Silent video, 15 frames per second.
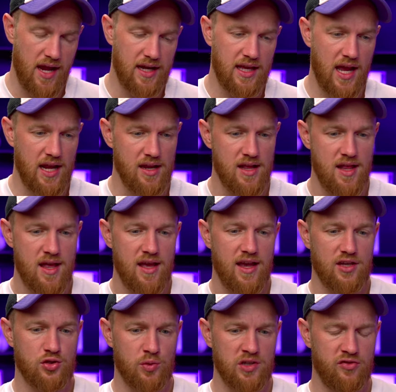And again,
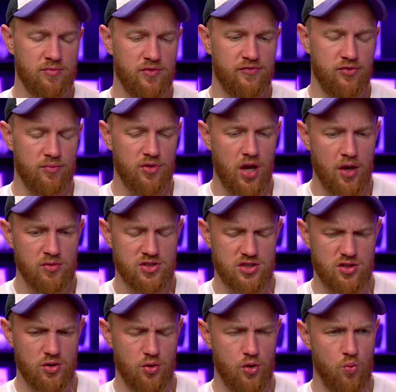it's always from
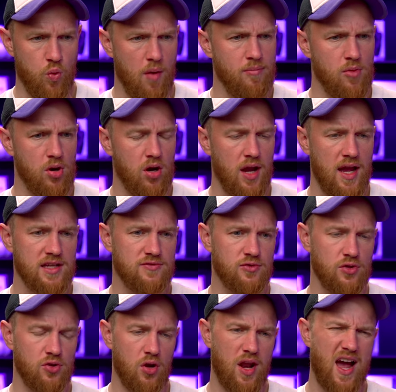coaches who want more clients
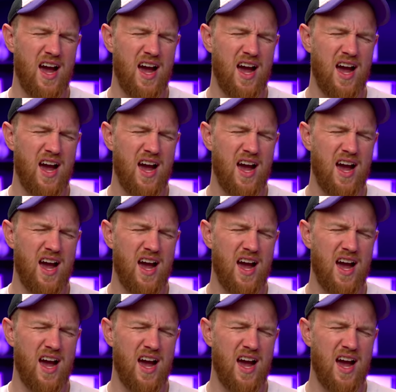through the door.